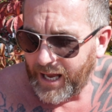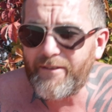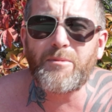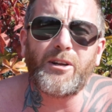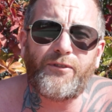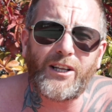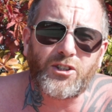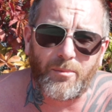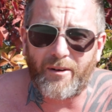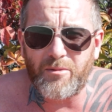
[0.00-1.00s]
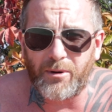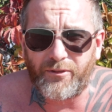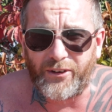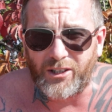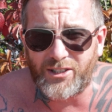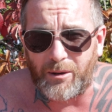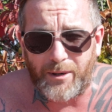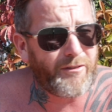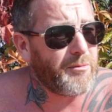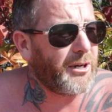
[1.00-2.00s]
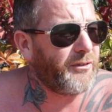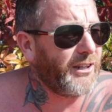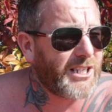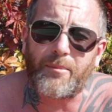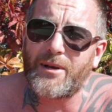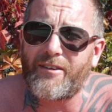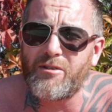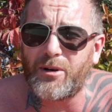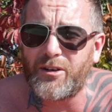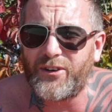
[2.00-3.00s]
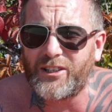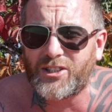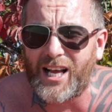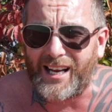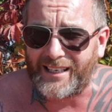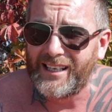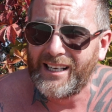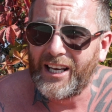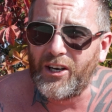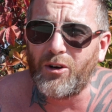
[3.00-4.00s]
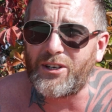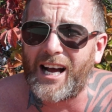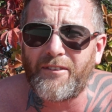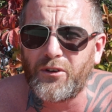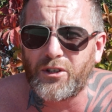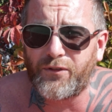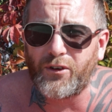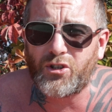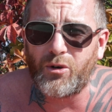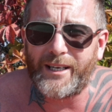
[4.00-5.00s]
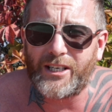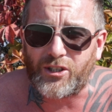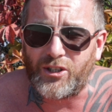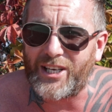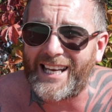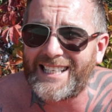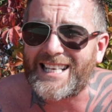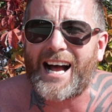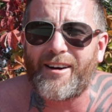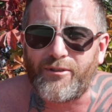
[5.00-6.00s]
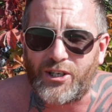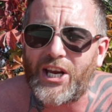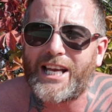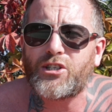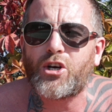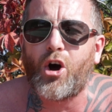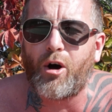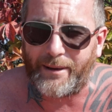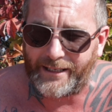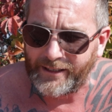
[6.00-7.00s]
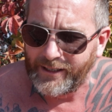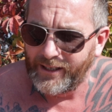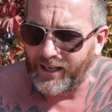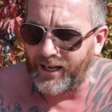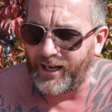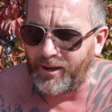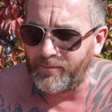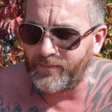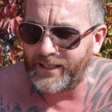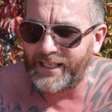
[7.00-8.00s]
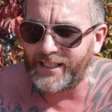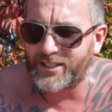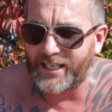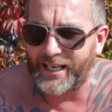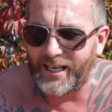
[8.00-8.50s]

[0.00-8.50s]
Everybody feels up, everybody feels down, everybody feels happy, everybody feels sad. You know, to have those fluctuations is average, is common, it's